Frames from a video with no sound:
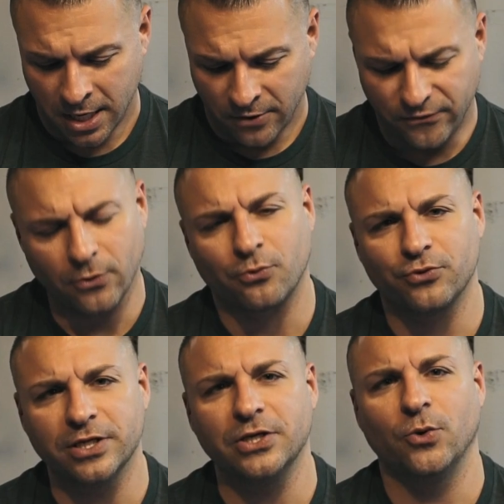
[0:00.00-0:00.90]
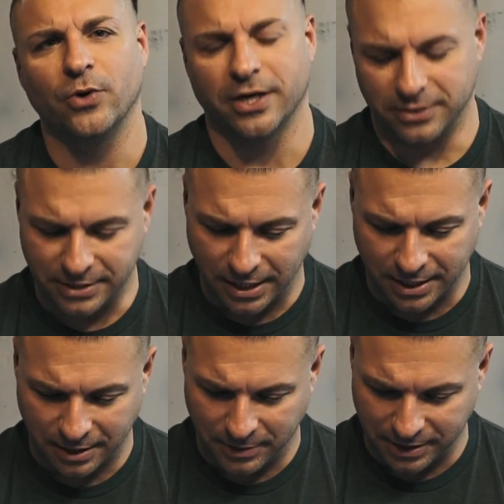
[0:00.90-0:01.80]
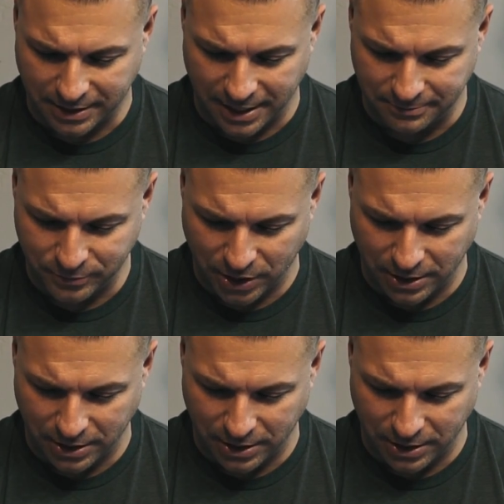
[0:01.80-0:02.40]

I feel really weird talking about that,